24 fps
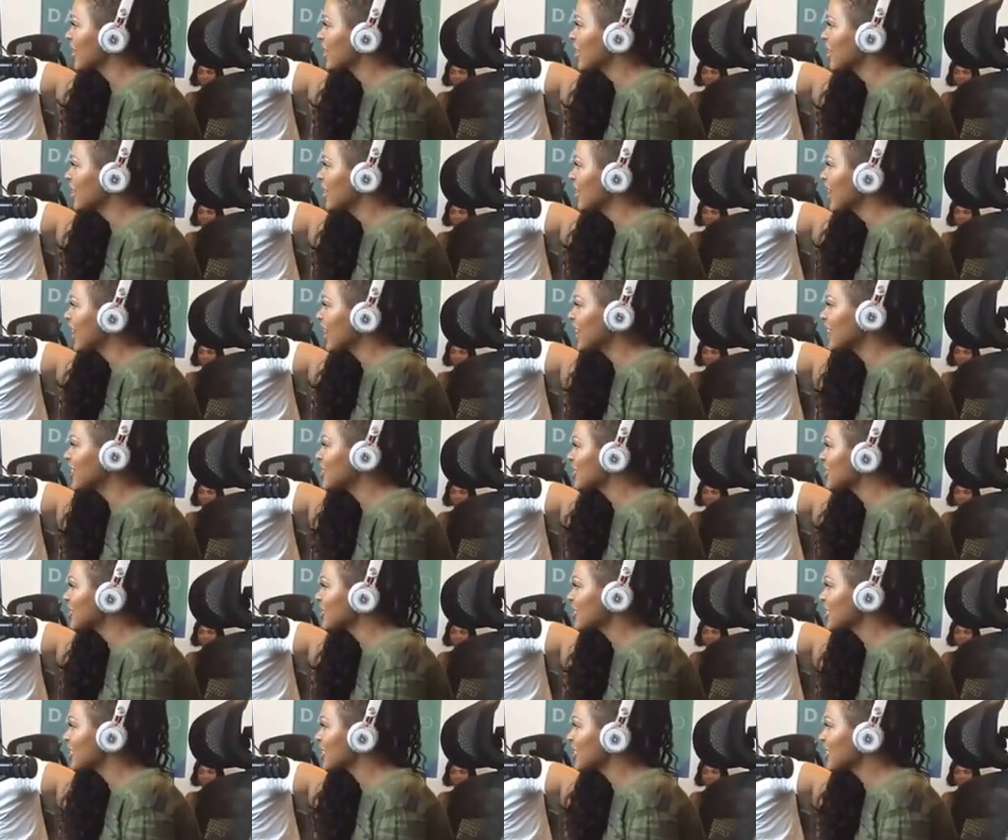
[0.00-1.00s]
you, and it
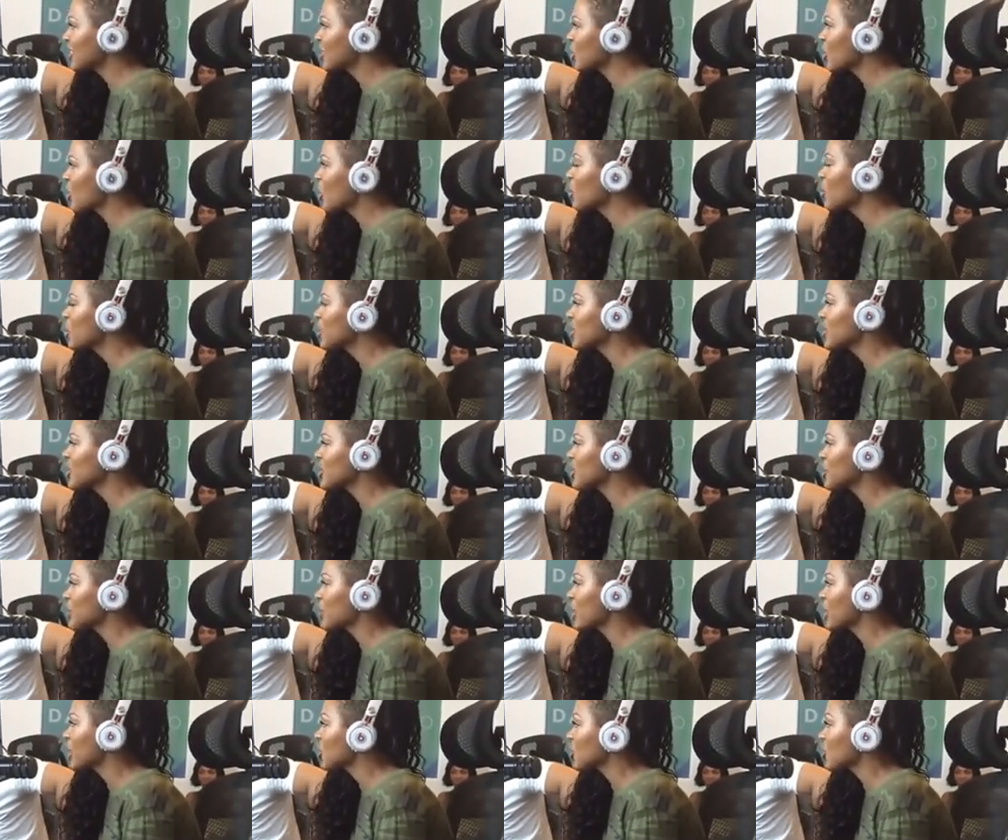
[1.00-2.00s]
just
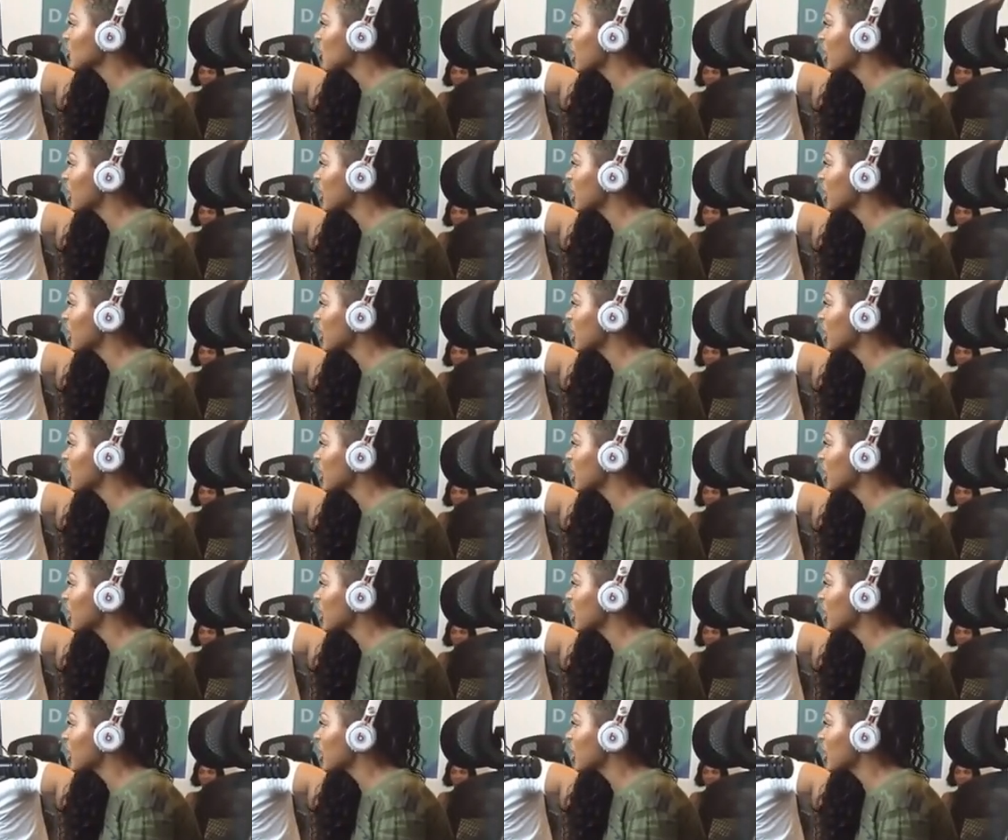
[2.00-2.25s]
breaks your heart,